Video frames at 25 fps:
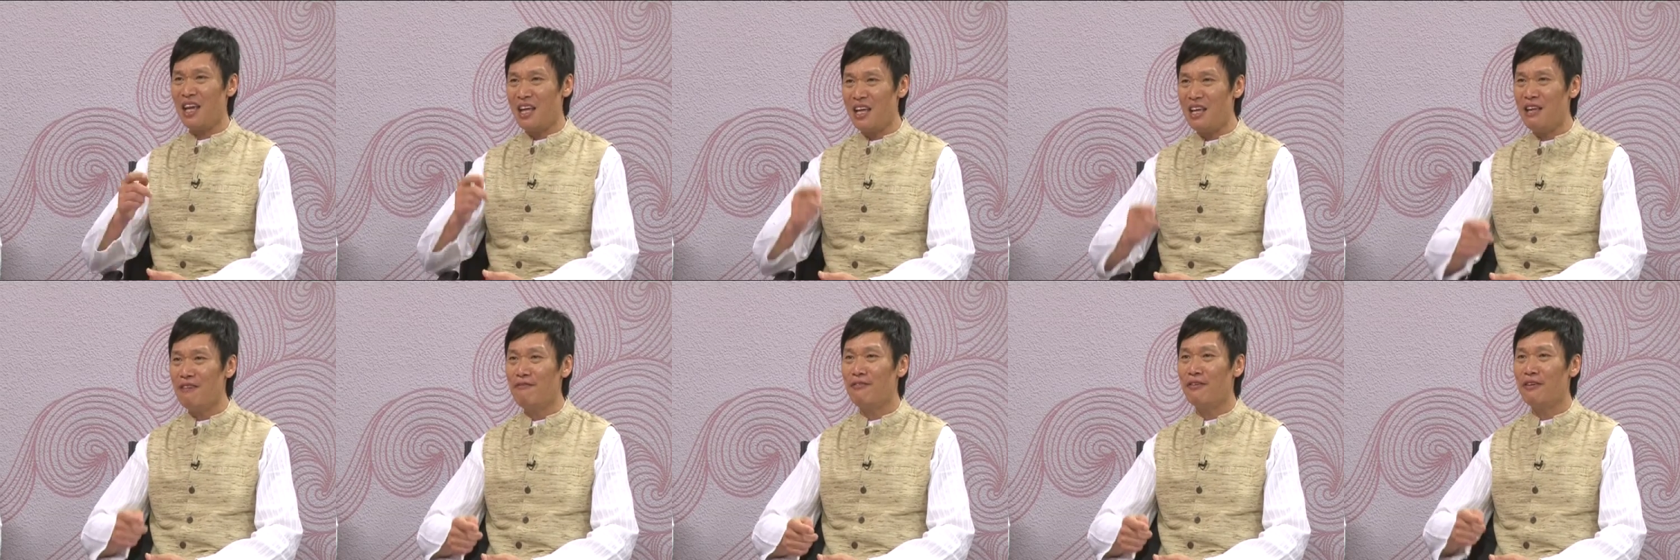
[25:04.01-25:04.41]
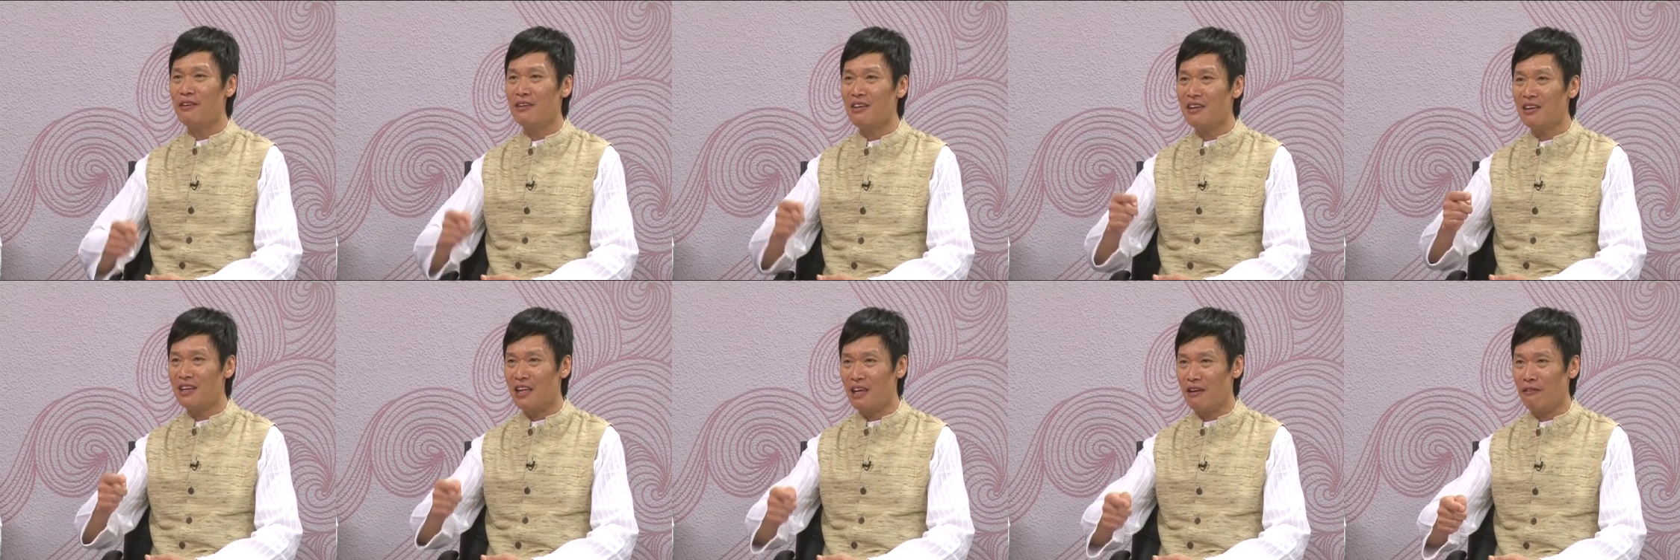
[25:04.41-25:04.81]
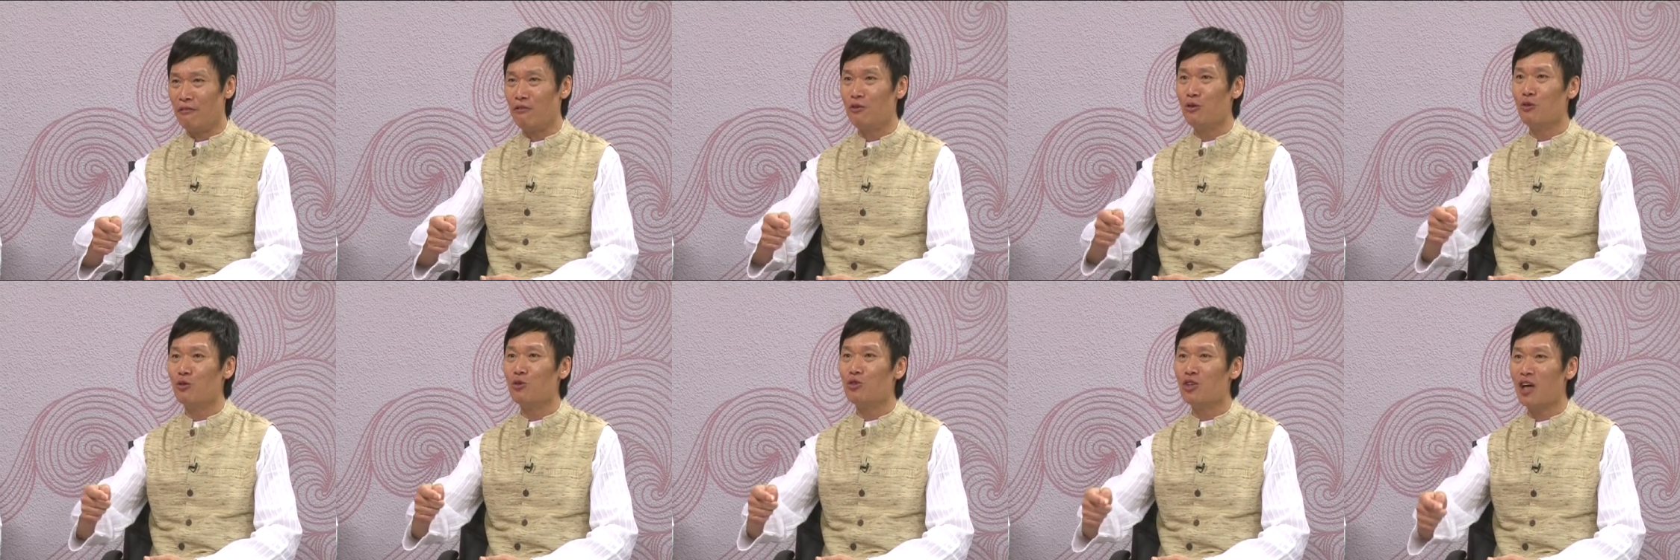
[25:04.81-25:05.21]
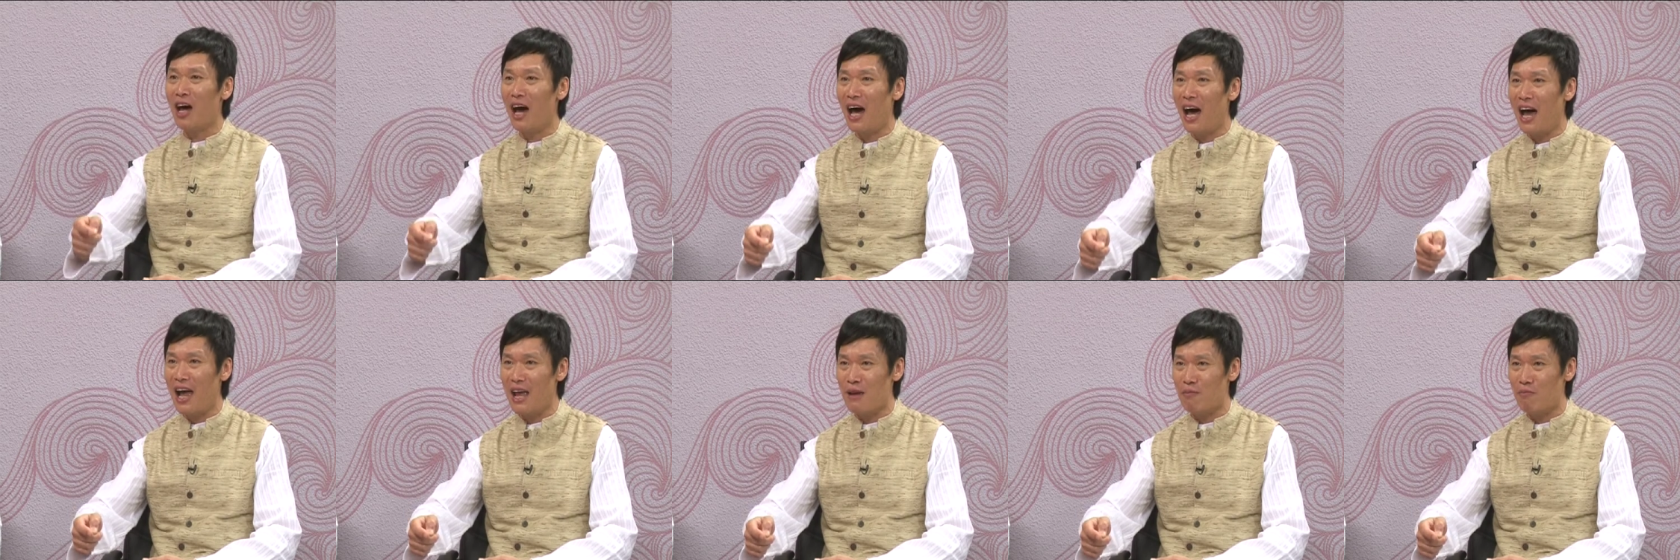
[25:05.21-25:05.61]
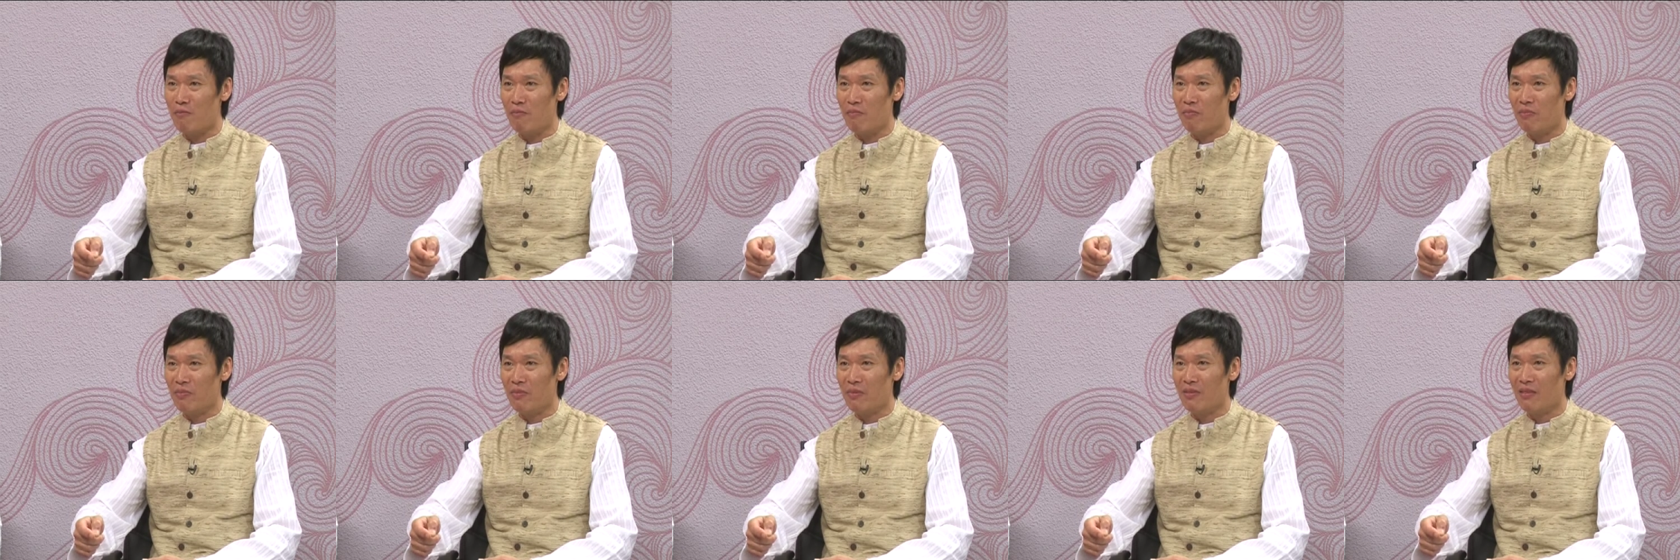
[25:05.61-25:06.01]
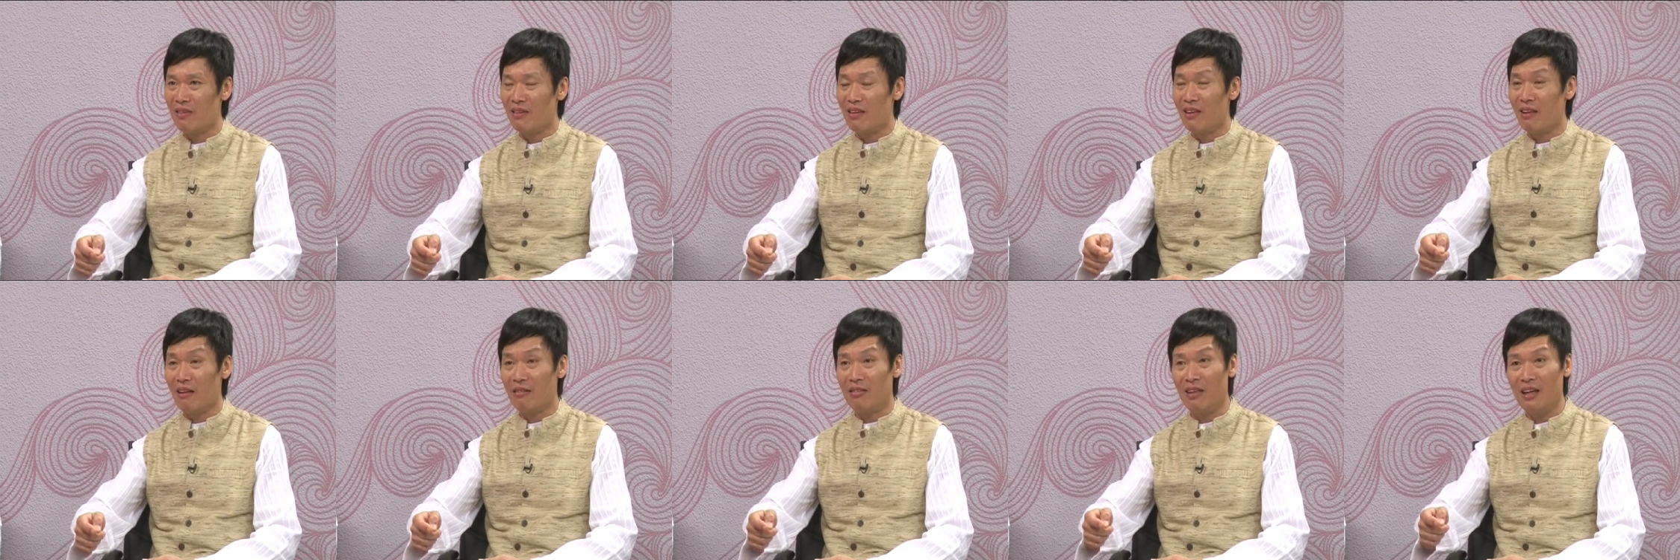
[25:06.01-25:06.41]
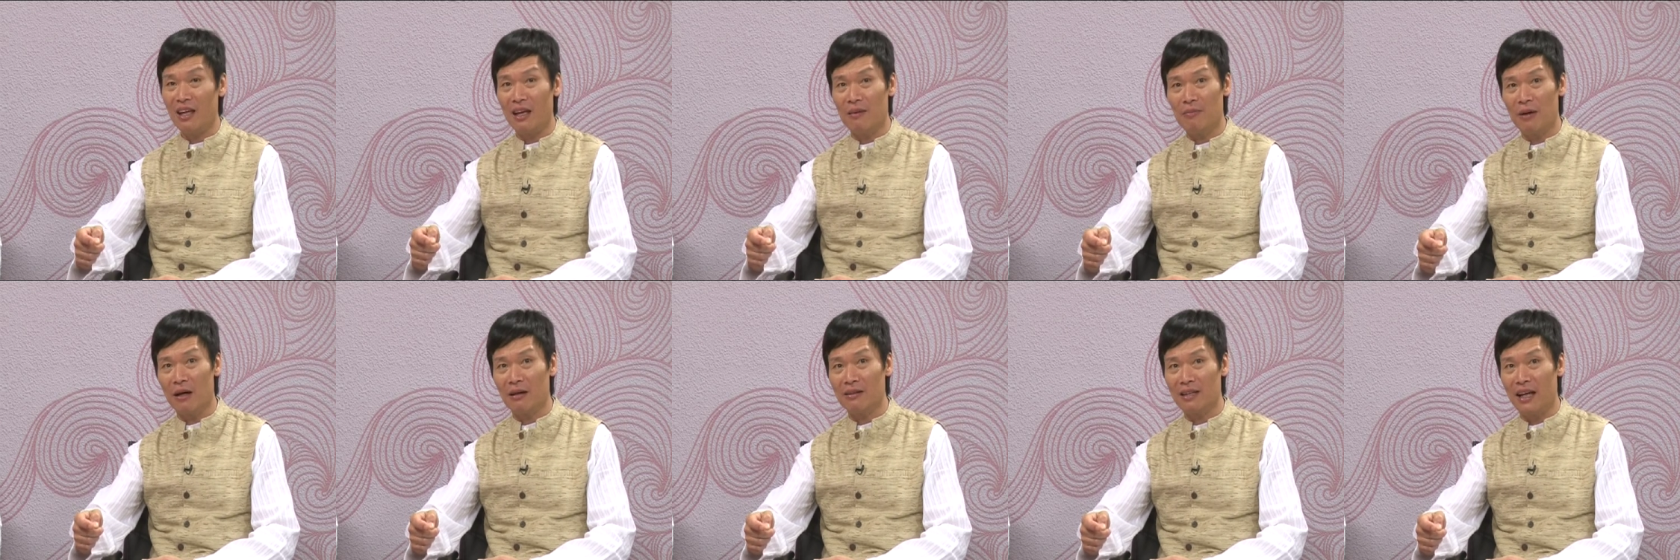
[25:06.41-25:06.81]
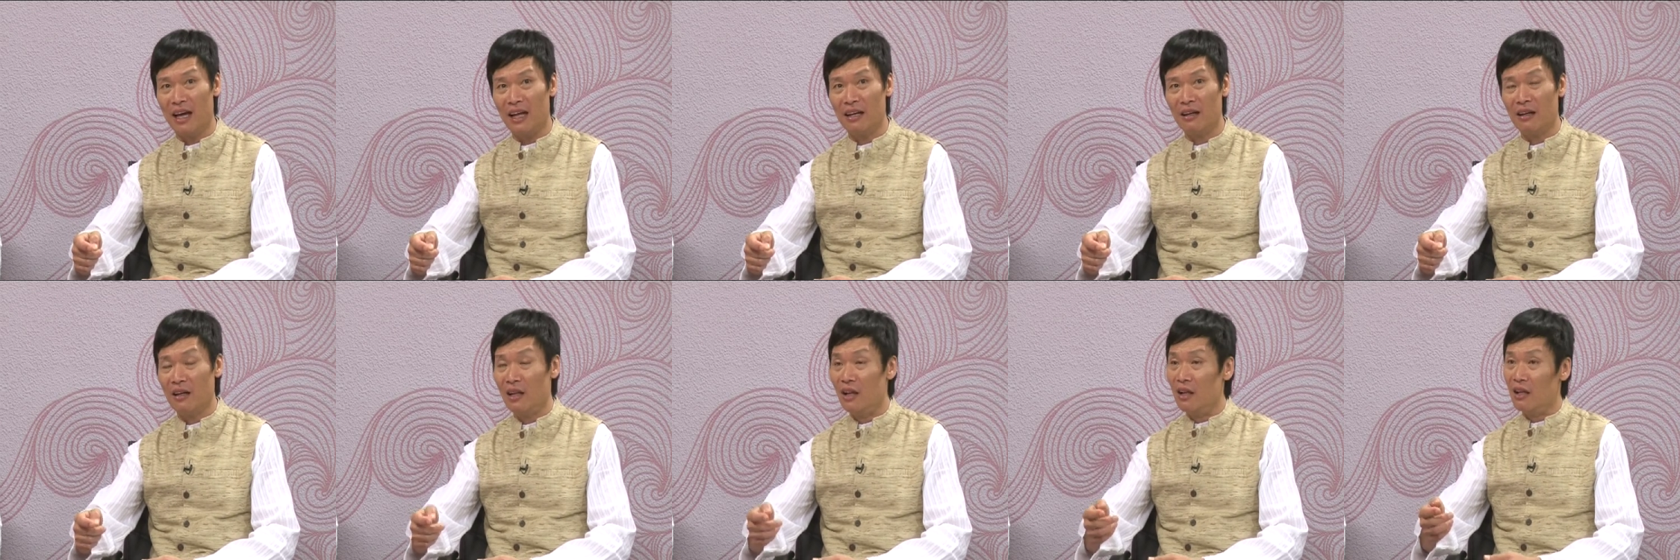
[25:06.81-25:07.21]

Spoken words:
even give you time. Think about that.